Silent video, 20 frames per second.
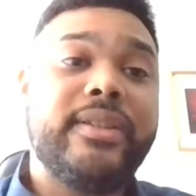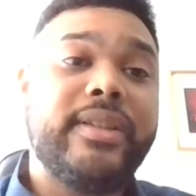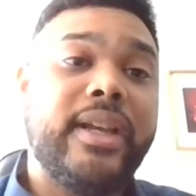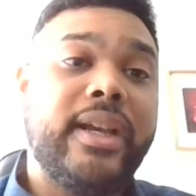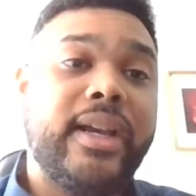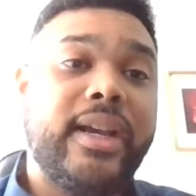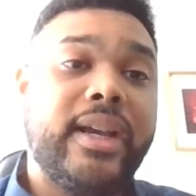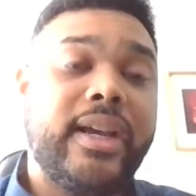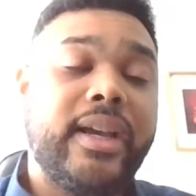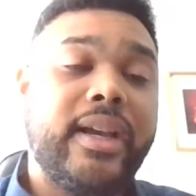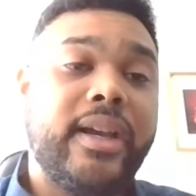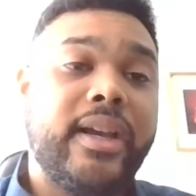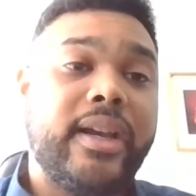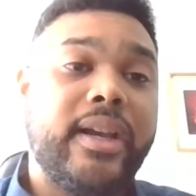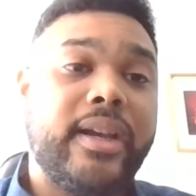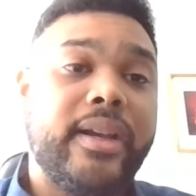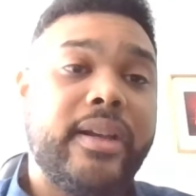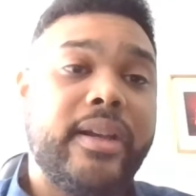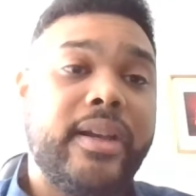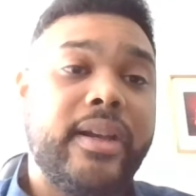
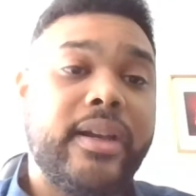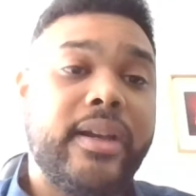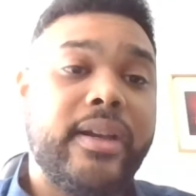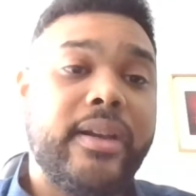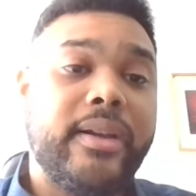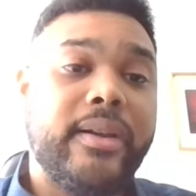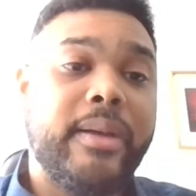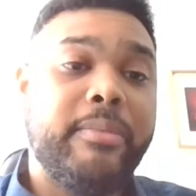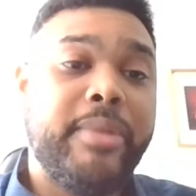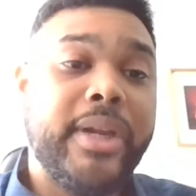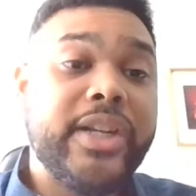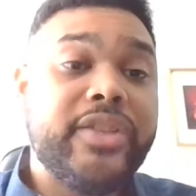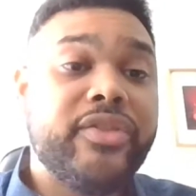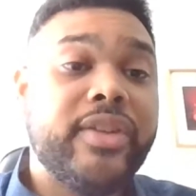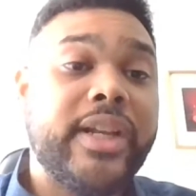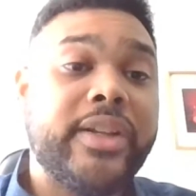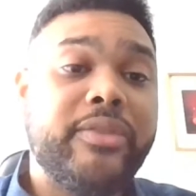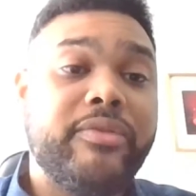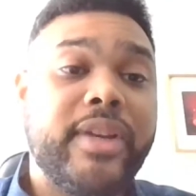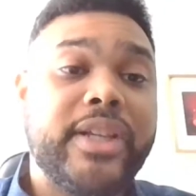a
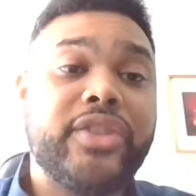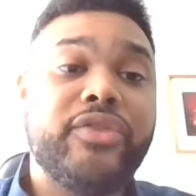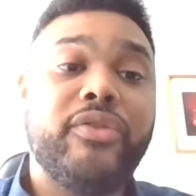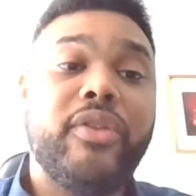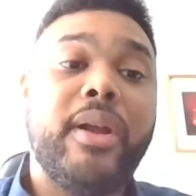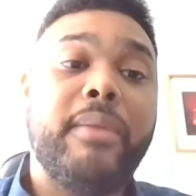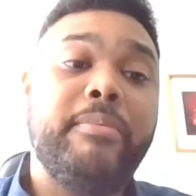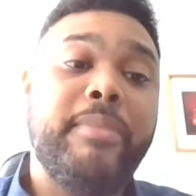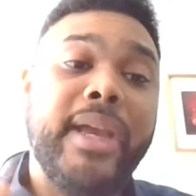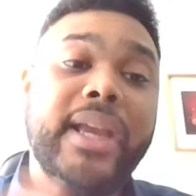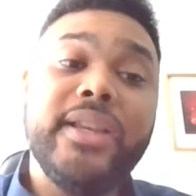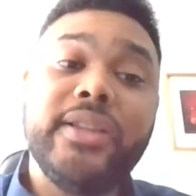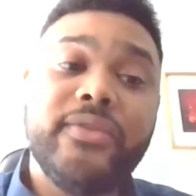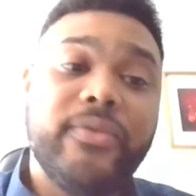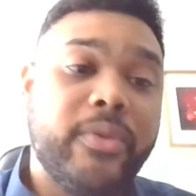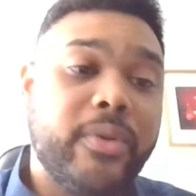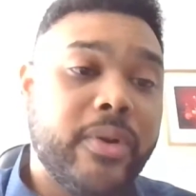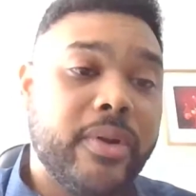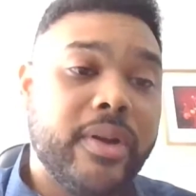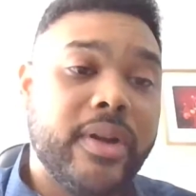patron at a restaurant pays
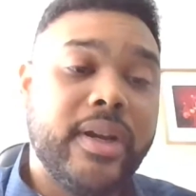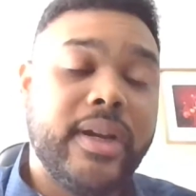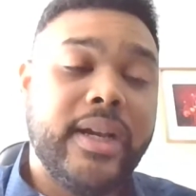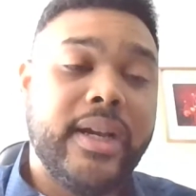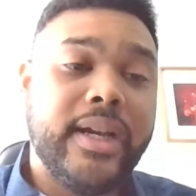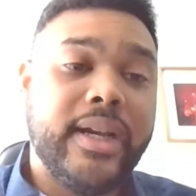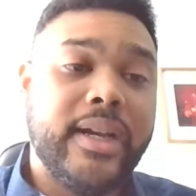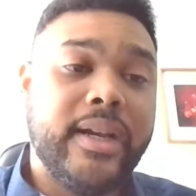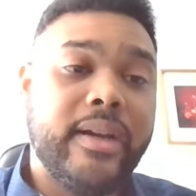for